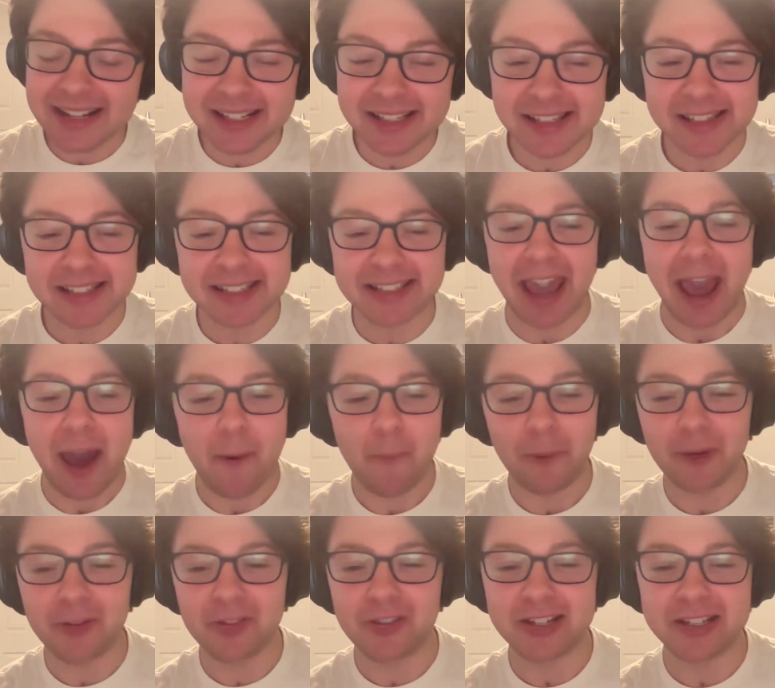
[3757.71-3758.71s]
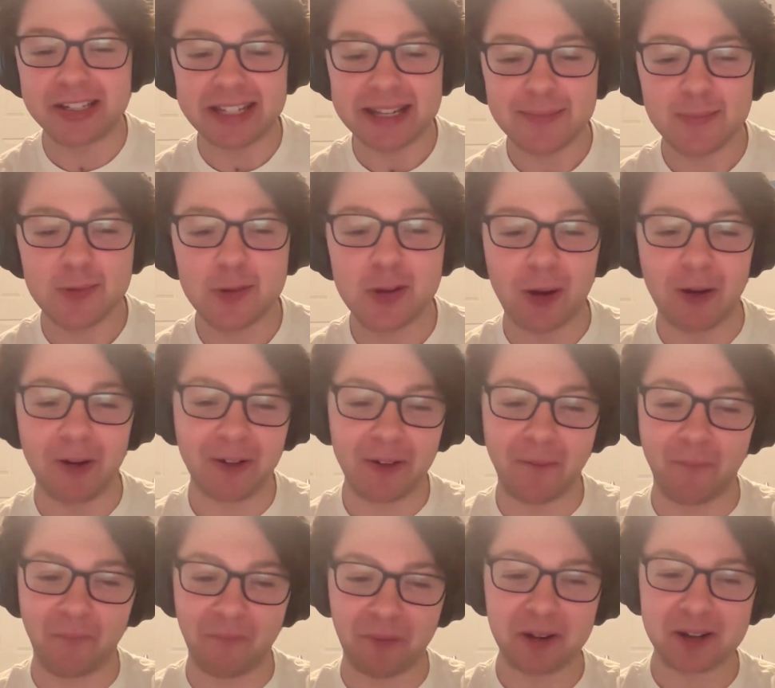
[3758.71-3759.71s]
scour the deep dark
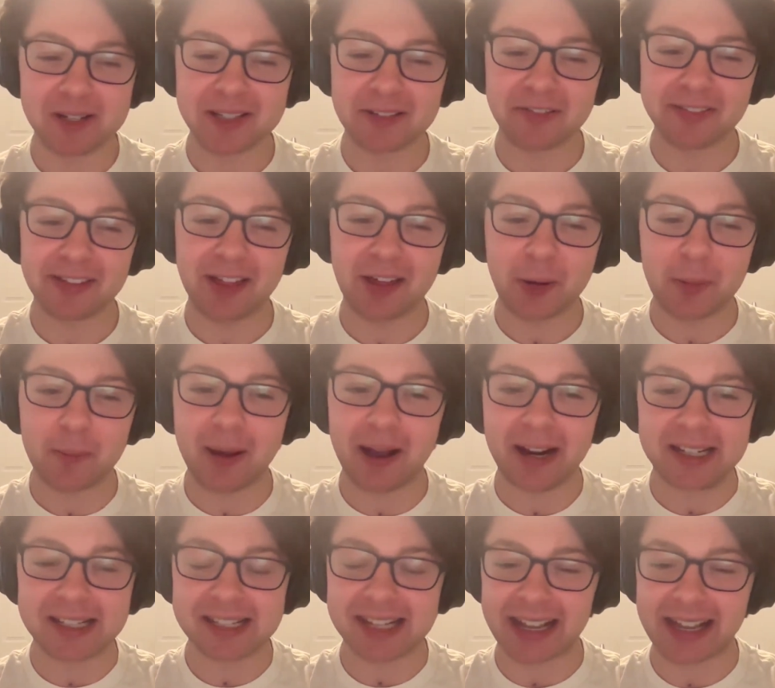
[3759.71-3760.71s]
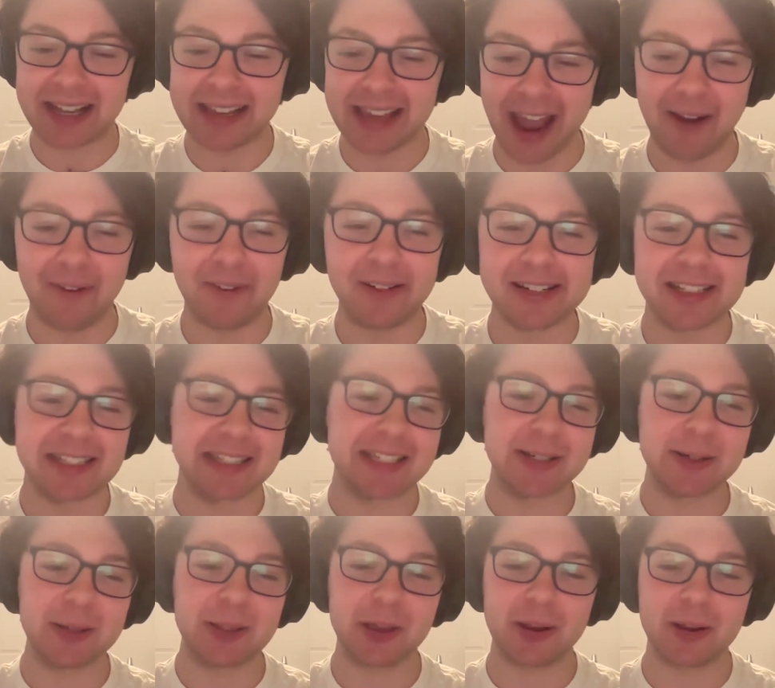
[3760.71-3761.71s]
corners of Letterboxd, I guarantee
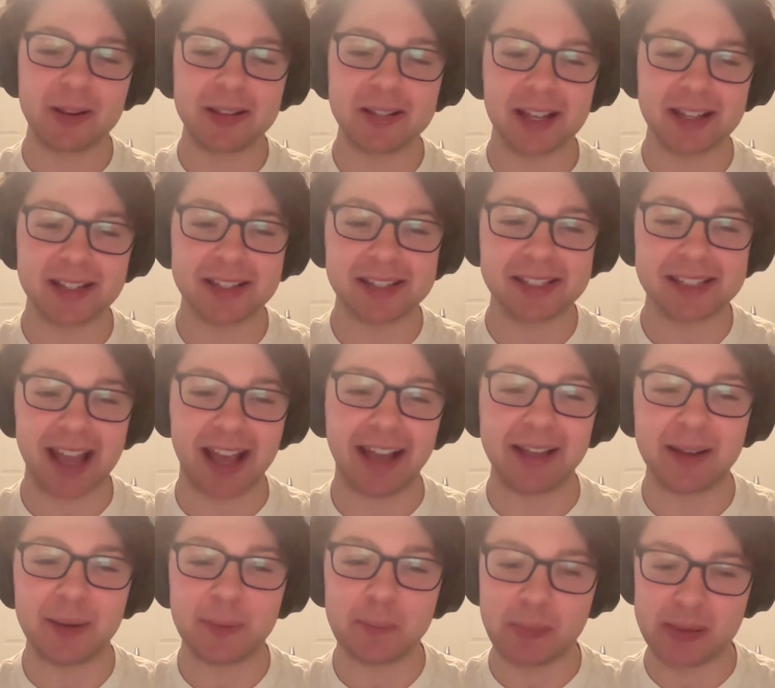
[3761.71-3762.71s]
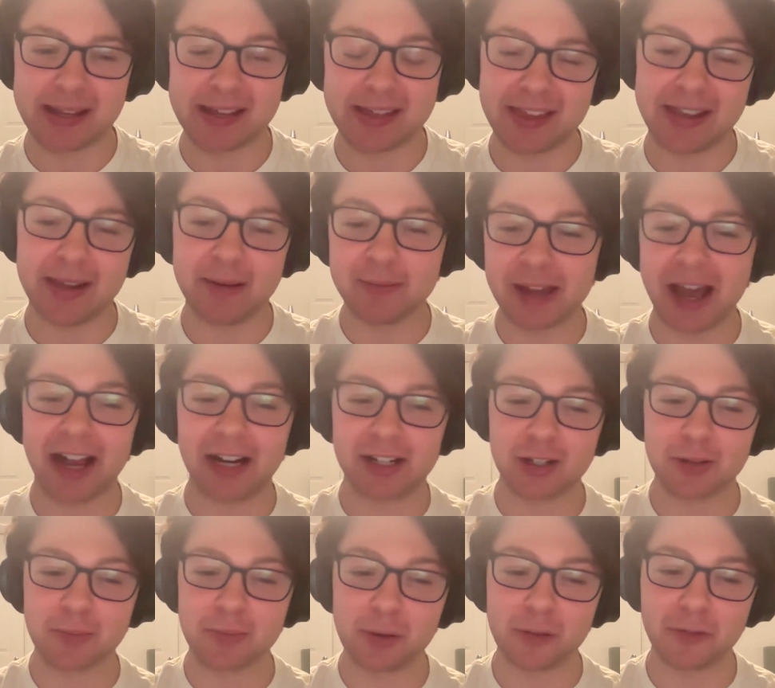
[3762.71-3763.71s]
you there is a second B-themed
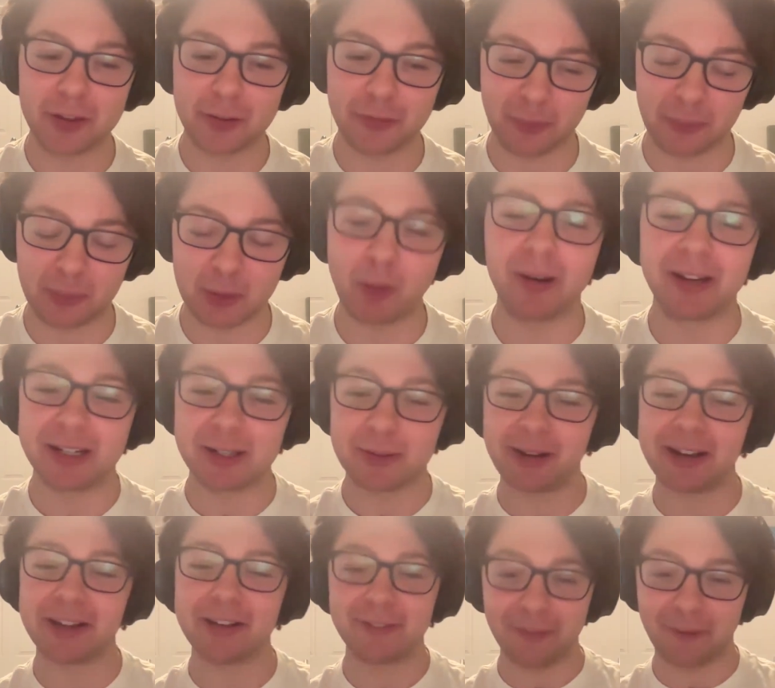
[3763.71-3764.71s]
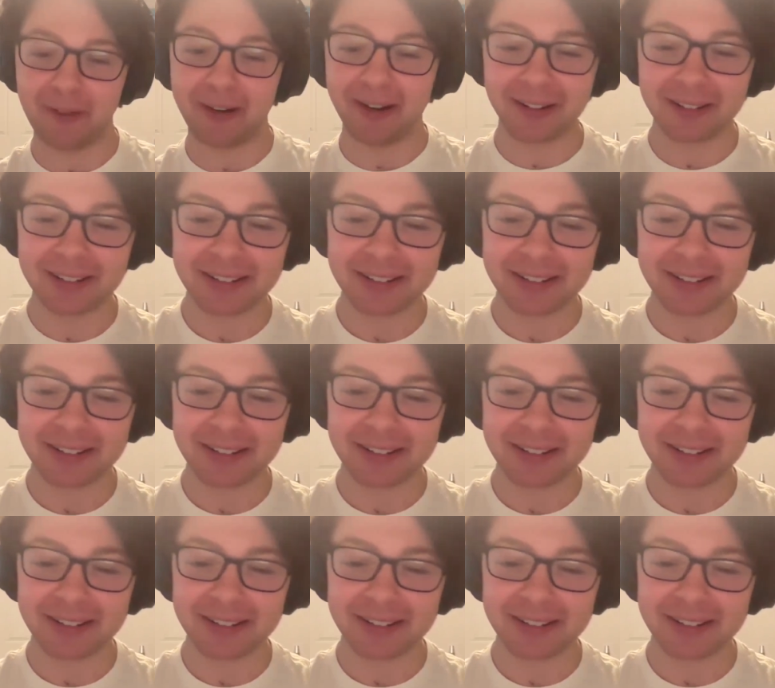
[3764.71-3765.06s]
action movie from 2024.